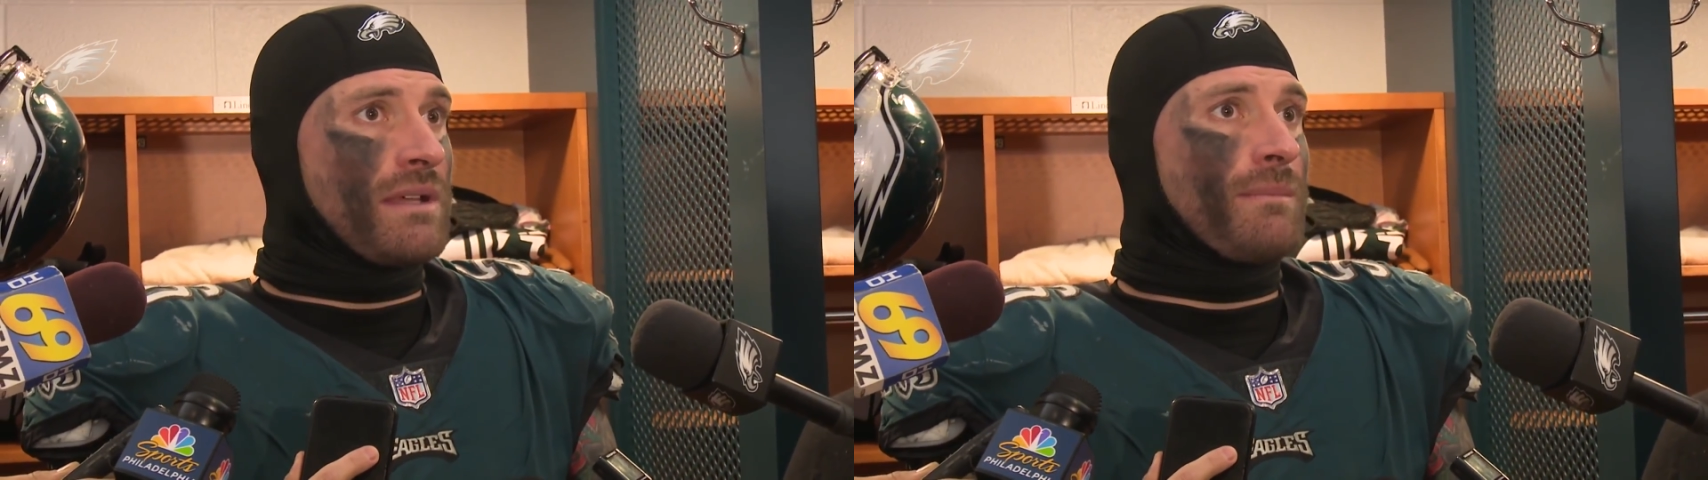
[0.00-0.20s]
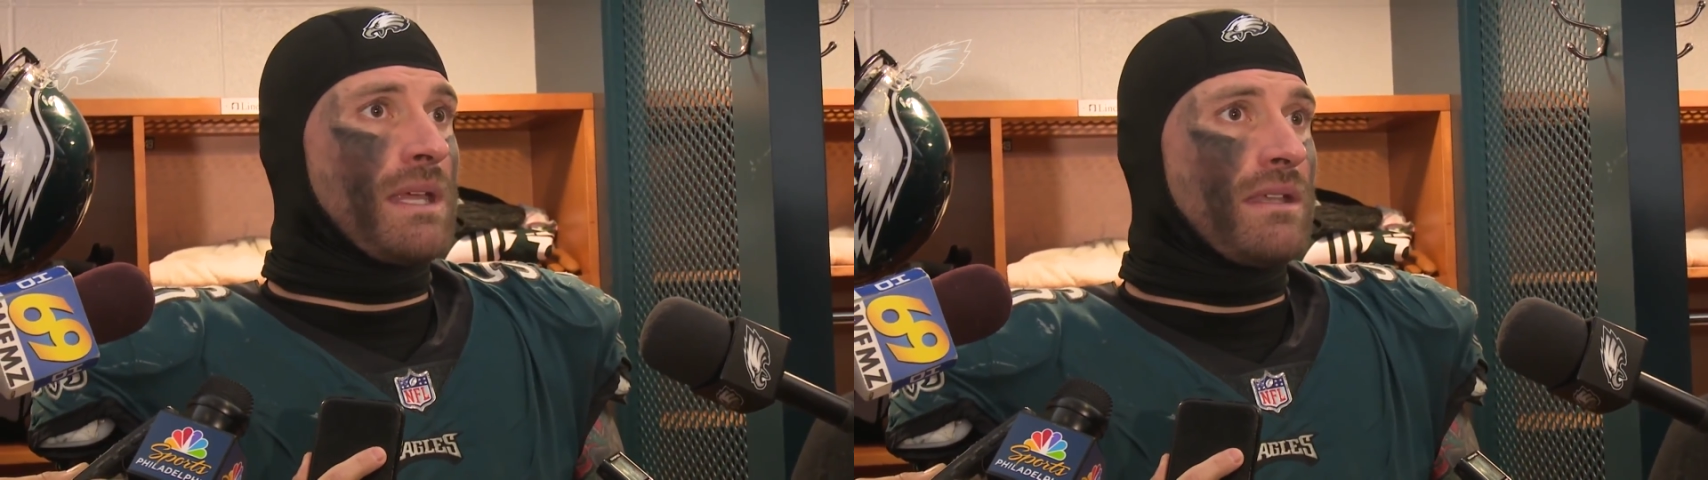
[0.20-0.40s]

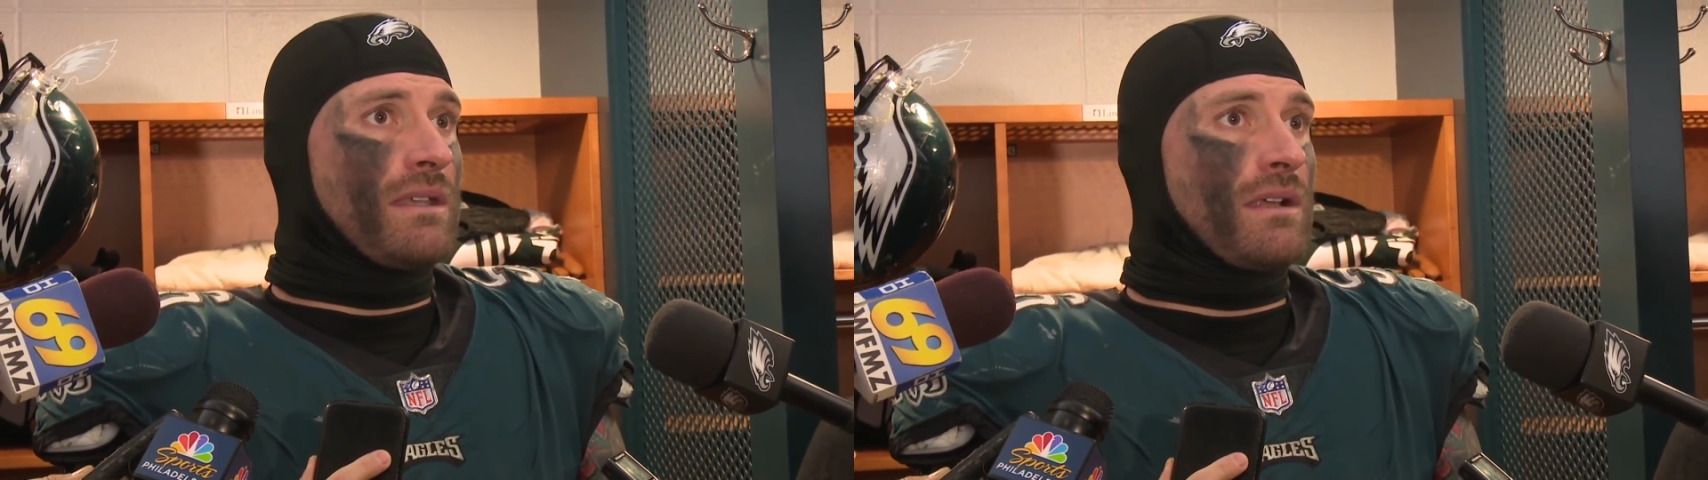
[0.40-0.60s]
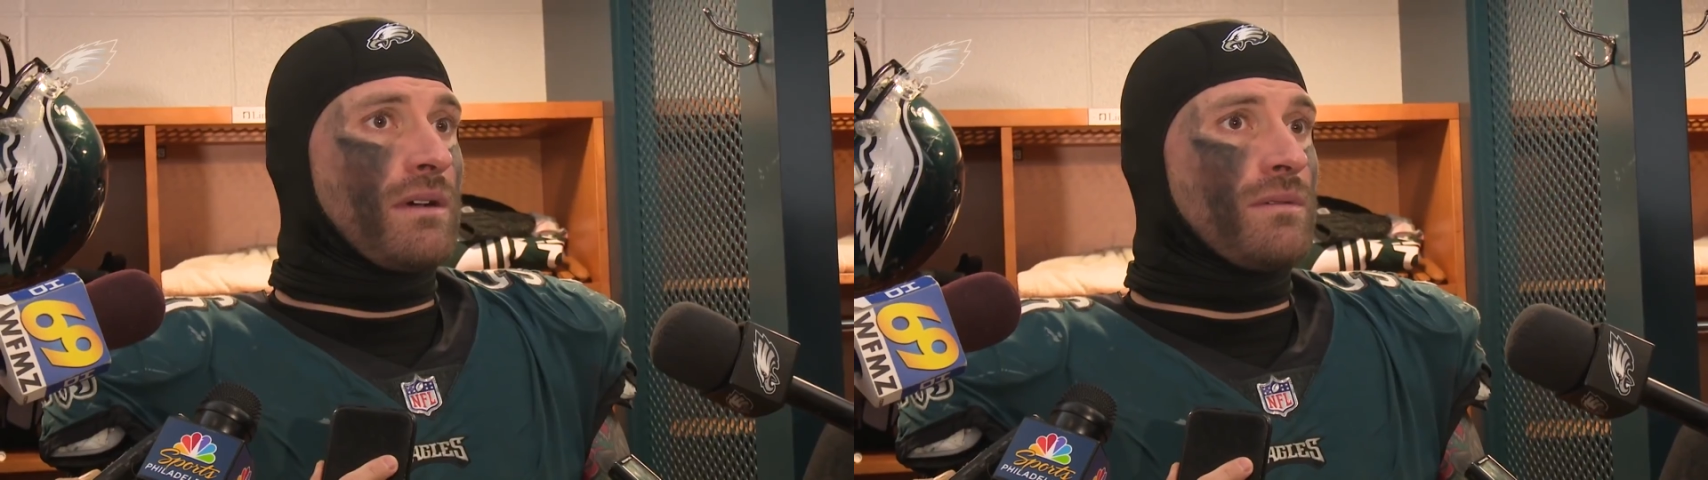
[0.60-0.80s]
I mean, you
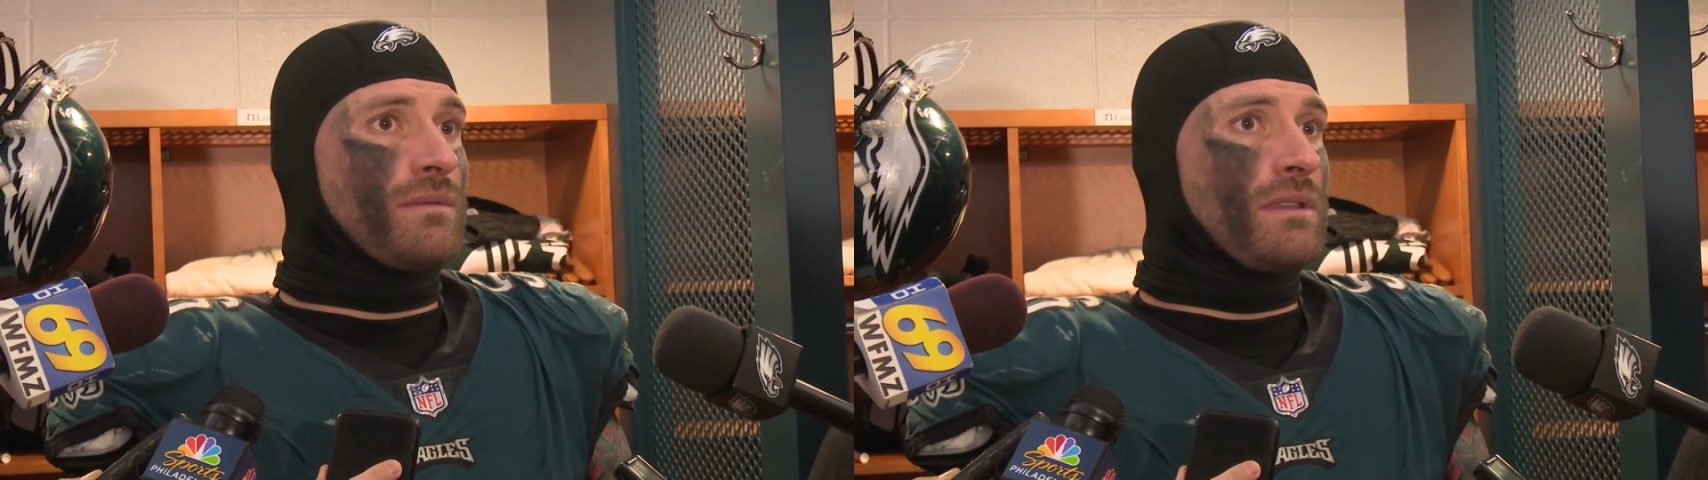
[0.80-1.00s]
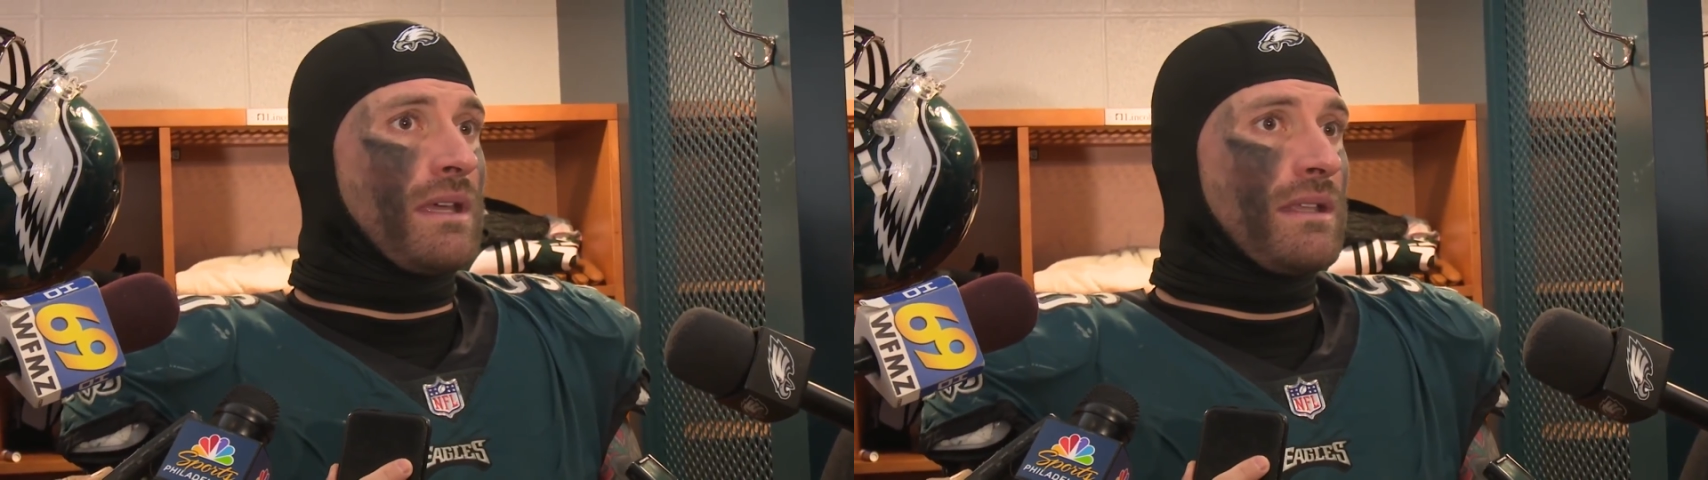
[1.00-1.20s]
know,
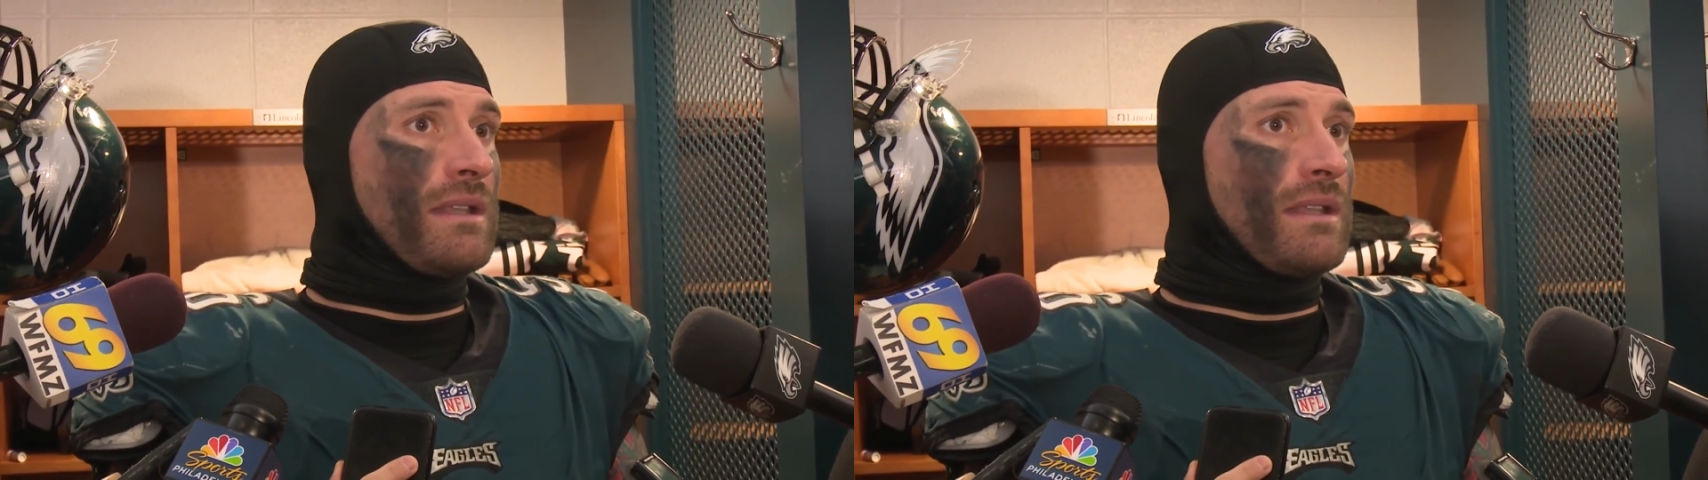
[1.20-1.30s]
they,